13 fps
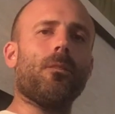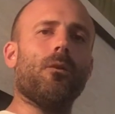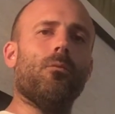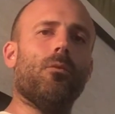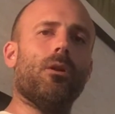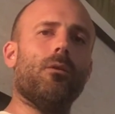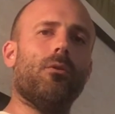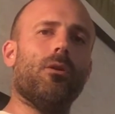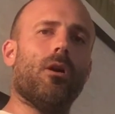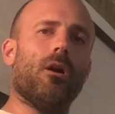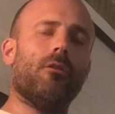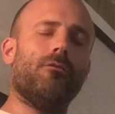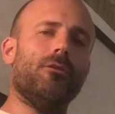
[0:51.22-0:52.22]
what I want to
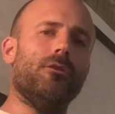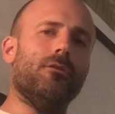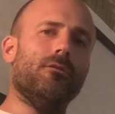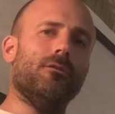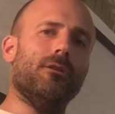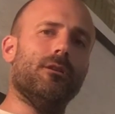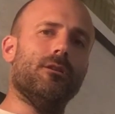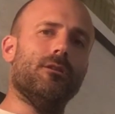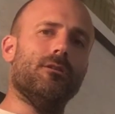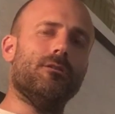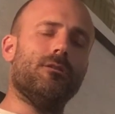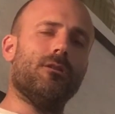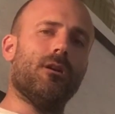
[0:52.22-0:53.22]
offer you
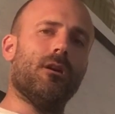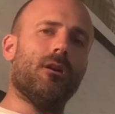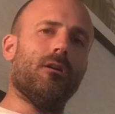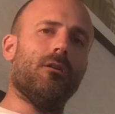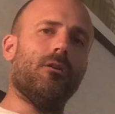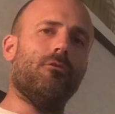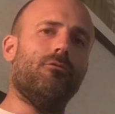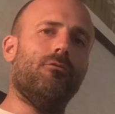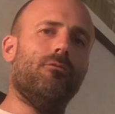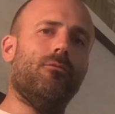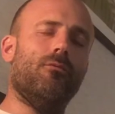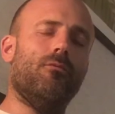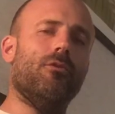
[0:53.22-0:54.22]
is a
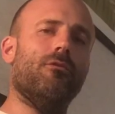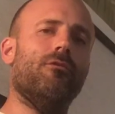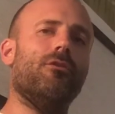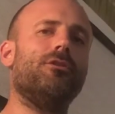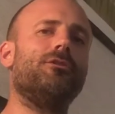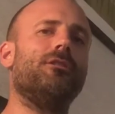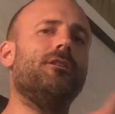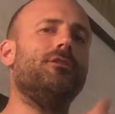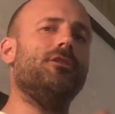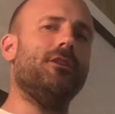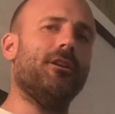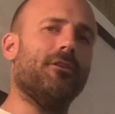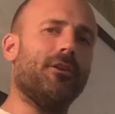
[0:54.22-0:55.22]
reverse
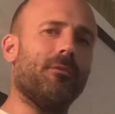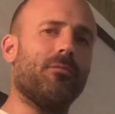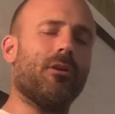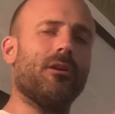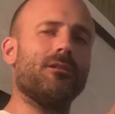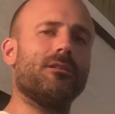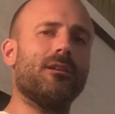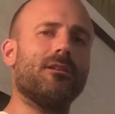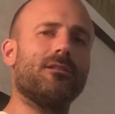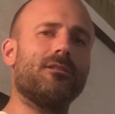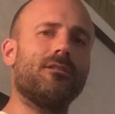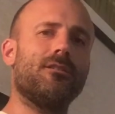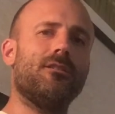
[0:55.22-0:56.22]
engineering
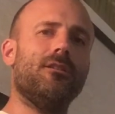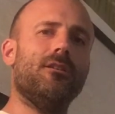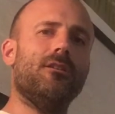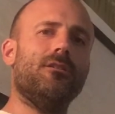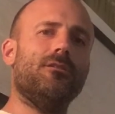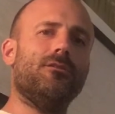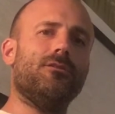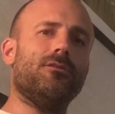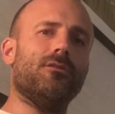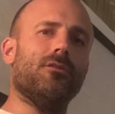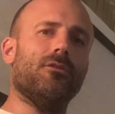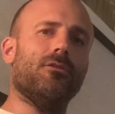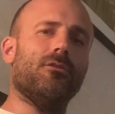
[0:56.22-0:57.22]
process.
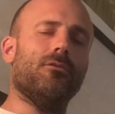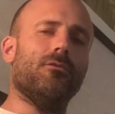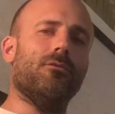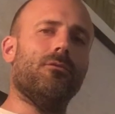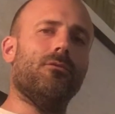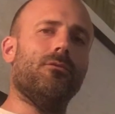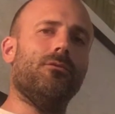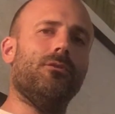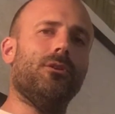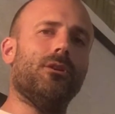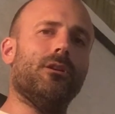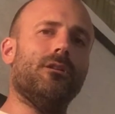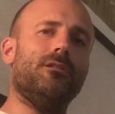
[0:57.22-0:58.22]
So,
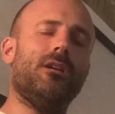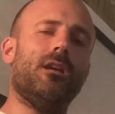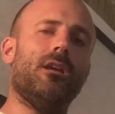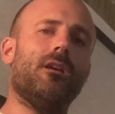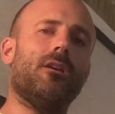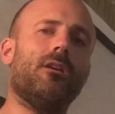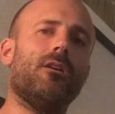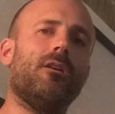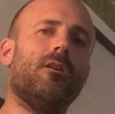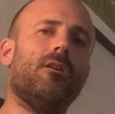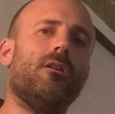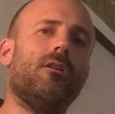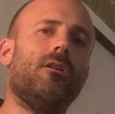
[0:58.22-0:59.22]
you're going to take
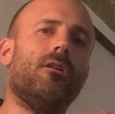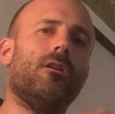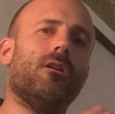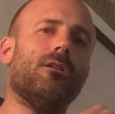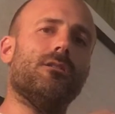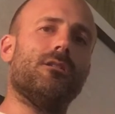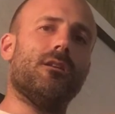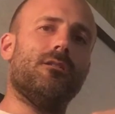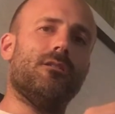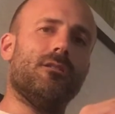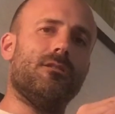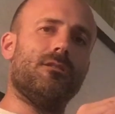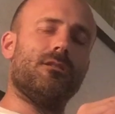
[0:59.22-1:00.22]
a
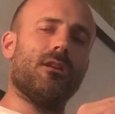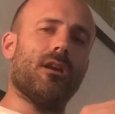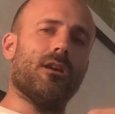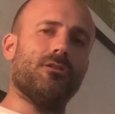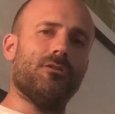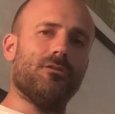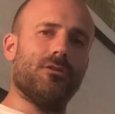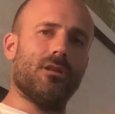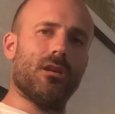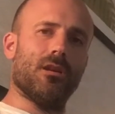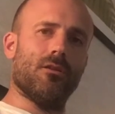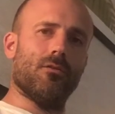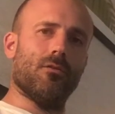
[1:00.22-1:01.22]
sentence as you say
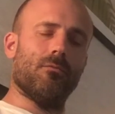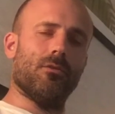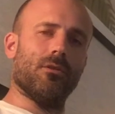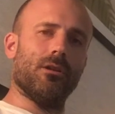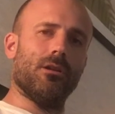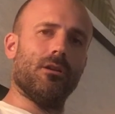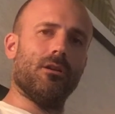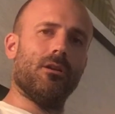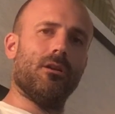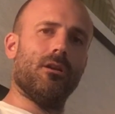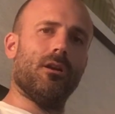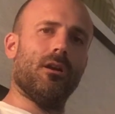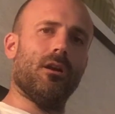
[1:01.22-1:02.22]
it normally
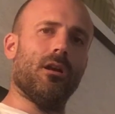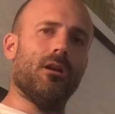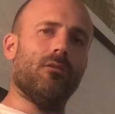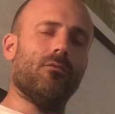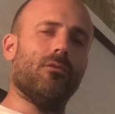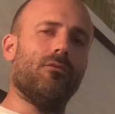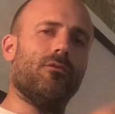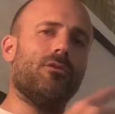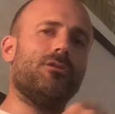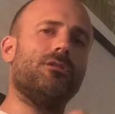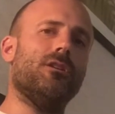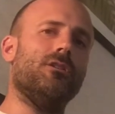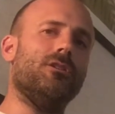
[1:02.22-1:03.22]
and
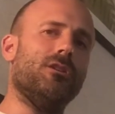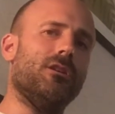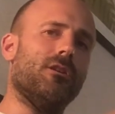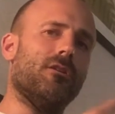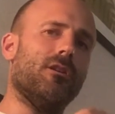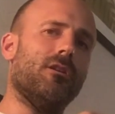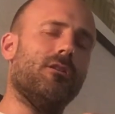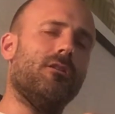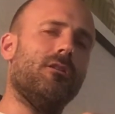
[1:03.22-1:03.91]
reverse engineer it